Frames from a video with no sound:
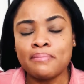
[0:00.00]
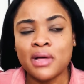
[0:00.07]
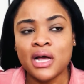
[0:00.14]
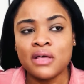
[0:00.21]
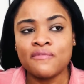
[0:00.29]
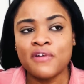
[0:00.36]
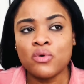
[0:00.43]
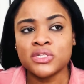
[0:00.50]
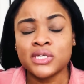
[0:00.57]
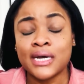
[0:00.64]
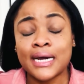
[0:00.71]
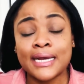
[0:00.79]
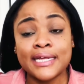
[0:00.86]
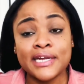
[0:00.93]
I wasn't
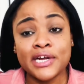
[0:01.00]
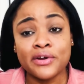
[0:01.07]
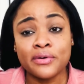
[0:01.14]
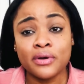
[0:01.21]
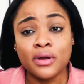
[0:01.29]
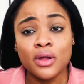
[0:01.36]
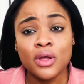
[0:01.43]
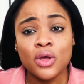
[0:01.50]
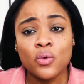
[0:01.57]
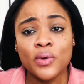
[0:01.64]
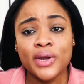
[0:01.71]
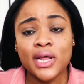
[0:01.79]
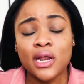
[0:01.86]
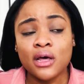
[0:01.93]
clear
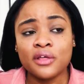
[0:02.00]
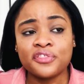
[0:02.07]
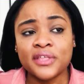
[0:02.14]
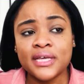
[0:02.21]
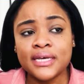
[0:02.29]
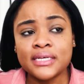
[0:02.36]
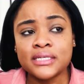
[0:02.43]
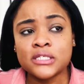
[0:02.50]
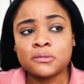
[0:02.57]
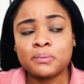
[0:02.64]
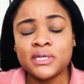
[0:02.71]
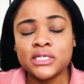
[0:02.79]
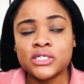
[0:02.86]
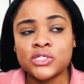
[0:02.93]
with a lot of things,
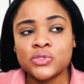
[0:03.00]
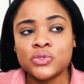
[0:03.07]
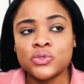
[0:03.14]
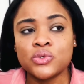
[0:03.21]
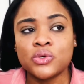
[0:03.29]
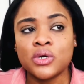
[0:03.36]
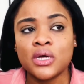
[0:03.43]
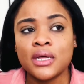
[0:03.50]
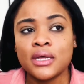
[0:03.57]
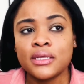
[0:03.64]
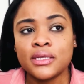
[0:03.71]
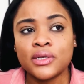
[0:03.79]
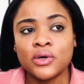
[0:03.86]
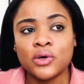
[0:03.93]
please do,
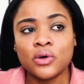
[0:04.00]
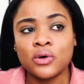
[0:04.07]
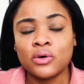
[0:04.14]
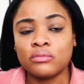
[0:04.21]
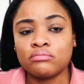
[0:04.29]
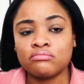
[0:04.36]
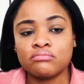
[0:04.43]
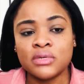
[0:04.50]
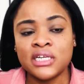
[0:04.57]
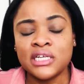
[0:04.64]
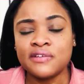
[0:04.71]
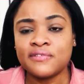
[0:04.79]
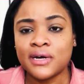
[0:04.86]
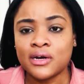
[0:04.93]

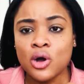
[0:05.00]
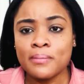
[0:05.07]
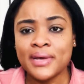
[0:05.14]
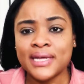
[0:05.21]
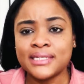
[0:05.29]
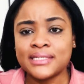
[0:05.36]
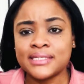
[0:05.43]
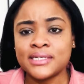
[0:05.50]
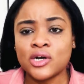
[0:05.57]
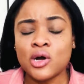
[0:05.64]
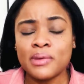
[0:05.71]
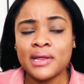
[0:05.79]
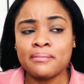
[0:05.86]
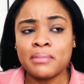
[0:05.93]
leave a comment in the
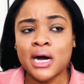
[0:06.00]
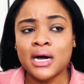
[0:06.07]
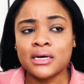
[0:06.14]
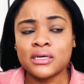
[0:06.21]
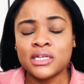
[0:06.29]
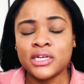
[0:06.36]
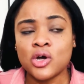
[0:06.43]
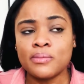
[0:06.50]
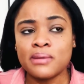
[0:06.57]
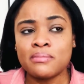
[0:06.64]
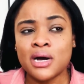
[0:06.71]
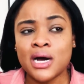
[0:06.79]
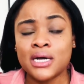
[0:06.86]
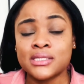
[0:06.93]
comment
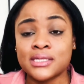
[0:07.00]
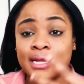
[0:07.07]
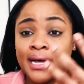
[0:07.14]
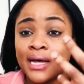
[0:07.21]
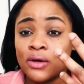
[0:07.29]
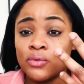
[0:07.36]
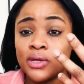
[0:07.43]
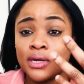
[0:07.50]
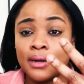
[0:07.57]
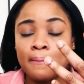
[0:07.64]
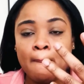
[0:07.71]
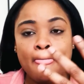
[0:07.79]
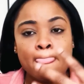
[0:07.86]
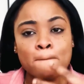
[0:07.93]
box and I will
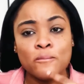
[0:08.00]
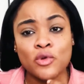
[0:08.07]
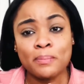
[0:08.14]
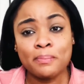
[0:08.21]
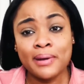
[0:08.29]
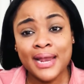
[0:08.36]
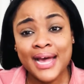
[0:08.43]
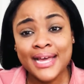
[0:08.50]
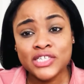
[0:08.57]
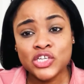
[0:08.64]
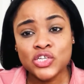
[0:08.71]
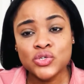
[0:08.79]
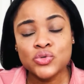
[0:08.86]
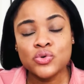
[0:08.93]
reply to
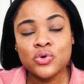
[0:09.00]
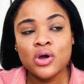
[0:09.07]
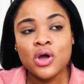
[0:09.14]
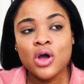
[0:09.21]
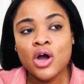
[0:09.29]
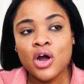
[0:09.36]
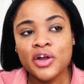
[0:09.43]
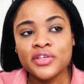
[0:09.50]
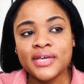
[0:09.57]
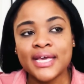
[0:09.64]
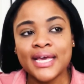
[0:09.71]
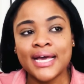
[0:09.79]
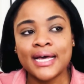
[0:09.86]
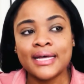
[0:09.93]
you, or you
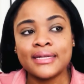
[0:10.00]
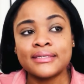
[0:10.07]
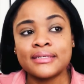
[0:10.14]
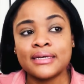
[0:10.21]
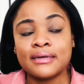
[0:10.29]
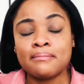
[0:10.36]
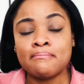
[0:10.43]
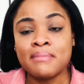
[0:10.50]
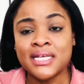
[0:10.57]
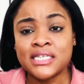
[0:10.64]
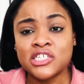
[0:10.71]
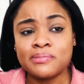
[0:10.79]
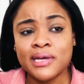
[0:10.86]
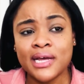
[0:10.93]
can
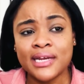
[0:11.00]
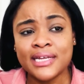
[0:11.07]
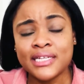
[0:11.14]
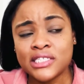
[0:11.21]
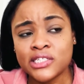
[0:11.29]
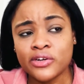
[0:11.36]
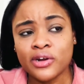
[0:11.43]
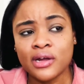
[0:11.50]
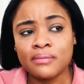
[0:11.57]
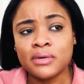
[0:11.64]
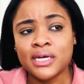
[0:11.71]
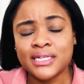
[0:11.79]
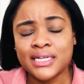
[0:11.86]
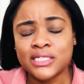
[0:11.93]
message me on Instagram,
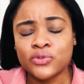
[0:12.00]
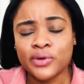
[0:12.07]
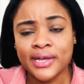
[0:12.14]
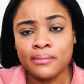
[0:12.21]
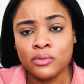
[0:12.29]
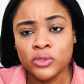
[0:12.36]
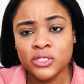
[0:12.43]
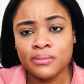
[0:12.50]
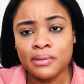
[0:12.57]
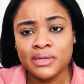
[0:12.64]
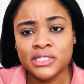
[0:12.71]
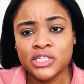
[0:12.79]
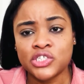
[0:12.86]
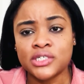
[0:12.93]
because that's where I get most of my
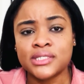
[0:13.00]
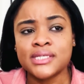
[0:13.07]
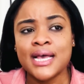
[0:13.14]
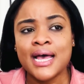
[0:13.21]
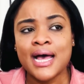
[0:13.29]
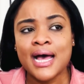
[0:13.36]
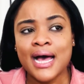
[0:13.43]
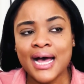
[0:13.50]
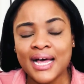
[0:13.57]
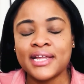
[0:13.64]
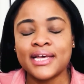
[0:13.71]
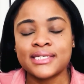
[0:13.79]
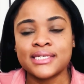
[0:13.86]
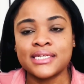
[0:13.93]
messages, at The
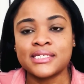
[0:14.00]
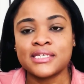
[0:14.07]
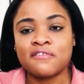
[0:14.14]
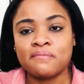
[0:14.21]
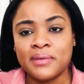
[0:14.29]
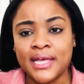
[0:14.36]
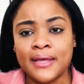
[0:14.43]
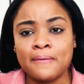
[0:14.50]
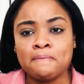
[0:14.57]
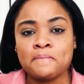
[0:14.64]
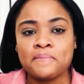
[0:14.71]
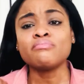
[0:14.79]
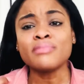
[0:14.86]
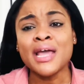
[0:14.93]
Essence of May,
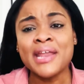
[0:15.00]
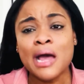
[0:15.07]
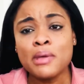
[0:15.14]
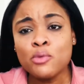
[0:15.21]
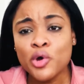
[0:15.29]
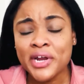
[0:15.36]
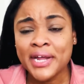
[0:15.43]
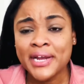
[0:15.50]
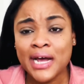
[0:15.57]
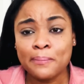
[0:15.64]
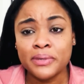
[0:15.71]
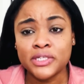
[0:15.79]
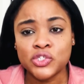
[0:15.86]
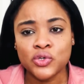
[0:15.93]
and I'll be more than
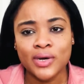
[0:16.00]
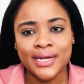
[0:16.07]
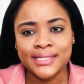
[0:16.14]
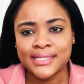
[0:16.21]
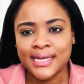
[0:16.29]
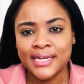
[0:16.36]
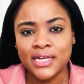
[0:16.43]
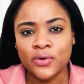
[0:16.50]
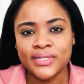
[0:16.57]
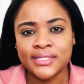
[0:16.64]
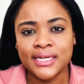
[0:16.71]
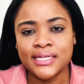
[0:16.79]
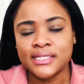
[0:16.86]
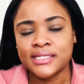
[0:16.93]
happy to answer any
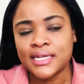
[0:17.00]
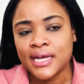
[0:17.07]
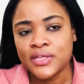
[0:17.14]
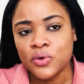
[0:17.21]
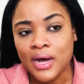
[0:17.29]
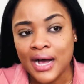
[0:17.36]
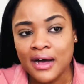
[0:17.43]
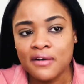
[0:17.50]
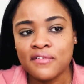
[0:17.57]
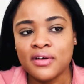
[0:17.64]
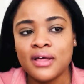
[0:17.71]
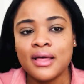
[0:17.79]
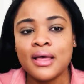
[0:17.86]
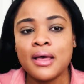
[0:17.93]
questions that you have.
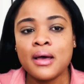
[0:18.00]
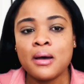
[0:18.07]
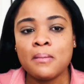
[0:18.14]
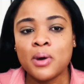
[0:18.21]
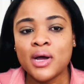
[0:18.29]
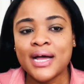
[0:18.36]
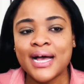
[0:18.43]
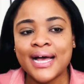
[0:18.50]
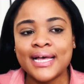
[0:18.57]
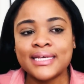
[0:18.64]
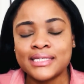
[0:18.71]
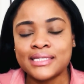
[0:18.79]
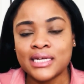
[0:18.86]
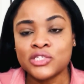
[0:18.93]
But
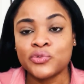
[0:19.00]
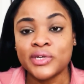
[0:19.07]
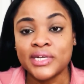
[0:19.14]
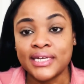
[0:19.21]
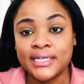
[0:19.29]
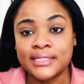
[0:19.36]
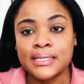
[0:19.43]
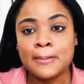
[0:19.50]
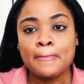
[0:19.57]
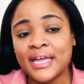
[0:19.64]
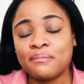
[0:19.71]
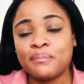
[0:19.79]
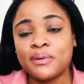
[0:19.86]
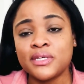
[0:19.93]
guys, that's really it.
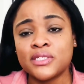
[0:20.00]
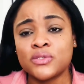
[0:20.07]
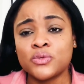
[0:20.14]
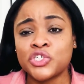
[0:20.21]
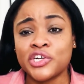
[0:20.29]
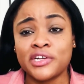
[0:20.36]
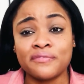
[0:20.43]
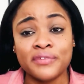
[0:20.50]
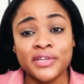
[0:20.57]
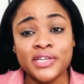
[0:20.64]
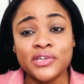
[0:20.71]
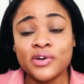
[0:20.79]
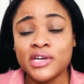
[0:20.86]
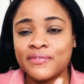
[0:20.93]
Please do share the
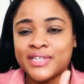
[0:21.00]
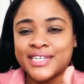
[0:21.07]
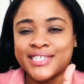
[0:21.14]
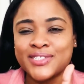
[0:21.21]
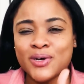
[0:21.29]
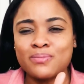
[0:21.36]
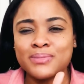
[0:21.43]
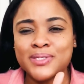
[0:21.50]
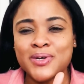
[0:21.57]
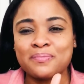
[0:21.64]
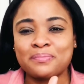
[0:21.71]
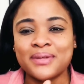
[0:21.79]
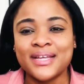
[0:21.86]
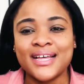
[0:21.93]
video, give it a thumbs
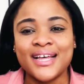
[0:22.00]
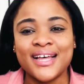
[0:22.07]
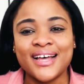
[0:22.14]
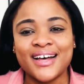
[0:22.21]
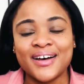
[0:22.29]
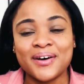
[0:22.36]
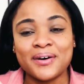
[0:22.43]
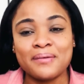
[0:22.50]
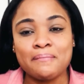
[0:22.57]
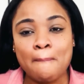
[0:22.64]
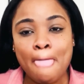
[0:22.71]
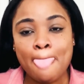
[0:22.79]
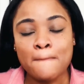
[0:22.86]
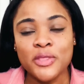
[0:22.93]
up.
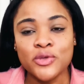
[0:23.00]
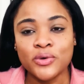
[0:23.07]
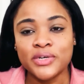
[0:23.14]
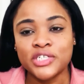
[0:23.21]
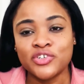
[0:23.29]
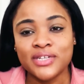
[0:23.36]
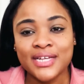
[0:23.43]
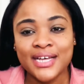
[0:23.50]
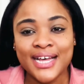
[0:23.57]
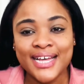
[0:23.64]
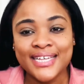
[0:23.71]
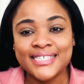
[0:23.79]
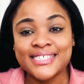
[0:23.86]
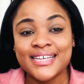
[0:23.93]
You know the drill,
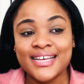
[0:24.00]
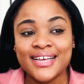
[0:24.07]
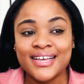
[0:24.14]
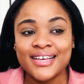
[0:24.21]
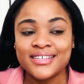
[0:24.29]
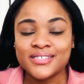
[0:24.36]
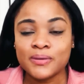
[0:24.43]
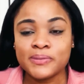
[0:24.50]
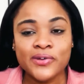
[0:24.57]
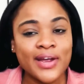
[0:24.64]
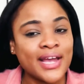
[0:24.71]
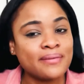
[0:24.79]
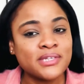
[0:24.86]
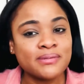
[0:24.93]
guys.
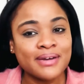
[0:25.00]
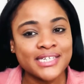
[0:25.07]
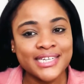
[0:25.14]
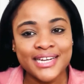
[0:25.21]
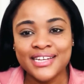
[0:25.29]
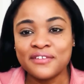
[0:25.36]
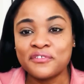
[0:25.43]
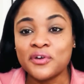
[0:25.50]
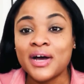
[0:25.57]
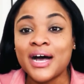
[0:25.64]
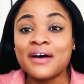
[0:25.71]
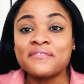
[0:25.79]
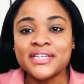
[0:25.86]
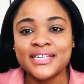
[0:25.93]
Subscribe to my channel if you
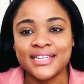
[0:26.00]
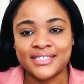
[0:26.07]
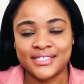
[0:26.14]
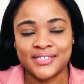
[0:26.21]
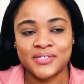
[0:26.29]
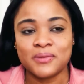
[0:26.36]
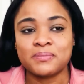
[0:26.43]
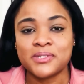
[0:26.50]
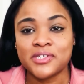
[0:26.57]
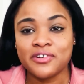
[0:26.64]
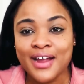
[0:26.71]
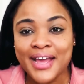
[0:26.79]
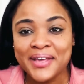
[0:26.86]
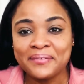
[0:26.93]
haven't yet.
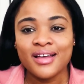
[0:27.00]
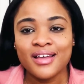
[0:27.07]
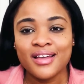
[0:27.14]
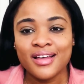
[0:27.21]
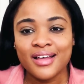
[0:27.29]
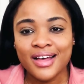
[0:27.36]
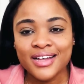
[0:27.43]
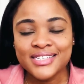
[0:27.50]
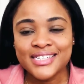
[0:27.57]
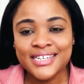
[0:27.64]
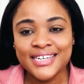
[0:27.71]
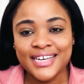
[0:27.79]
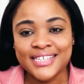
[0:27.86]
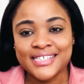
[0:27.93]
Subscribe. Until
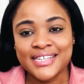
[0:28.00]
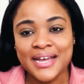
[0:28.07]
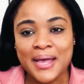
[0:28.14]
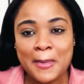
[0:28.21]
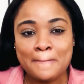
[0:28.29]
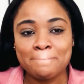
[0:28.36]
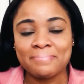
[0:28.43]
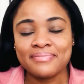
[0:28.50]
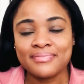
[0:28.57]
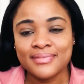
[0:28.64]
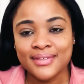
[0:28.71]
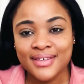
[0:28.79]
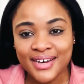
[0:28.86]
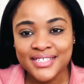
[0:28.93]
next time,
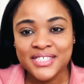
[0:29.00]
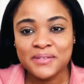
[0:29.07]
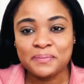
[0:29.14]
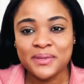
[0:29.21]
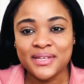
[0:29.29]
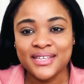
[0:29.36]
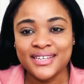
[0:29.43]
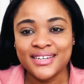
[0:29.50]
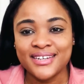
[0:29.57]
Godspeed.